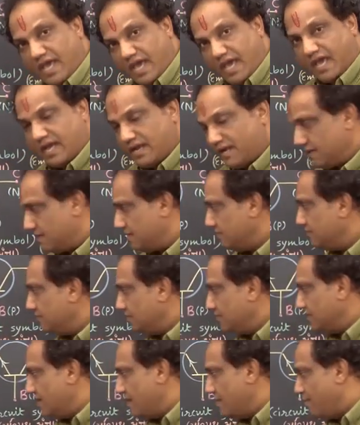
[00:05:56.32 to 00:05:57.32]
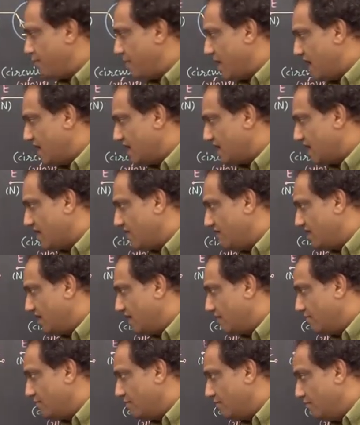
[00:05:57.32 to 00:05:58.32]
And the part
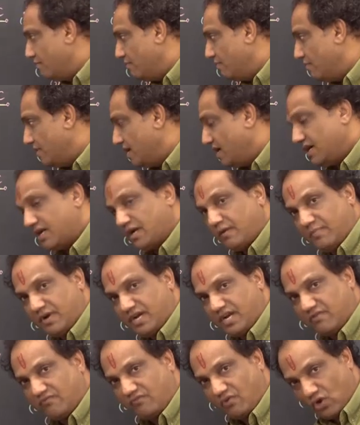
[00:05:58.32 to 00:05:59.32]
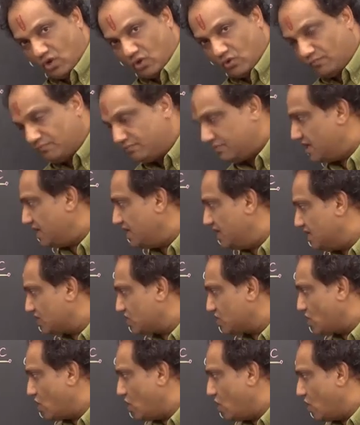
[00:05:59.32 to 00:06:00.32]
having intermediate volume
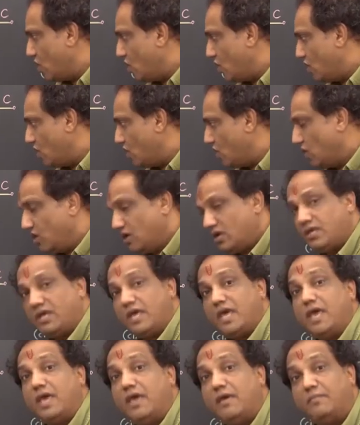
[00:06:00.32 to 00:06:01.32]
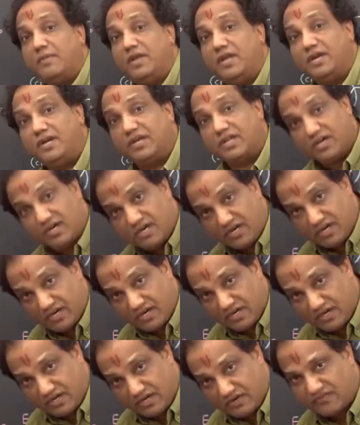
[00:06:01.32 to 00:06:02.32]
is called
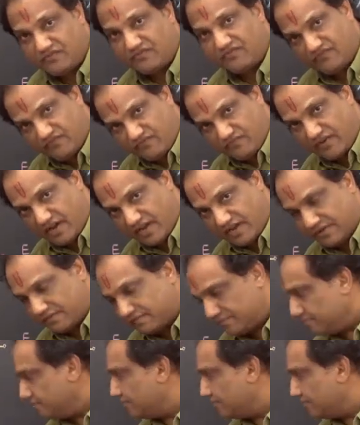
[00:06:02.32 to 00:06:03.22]
emitter. Fine.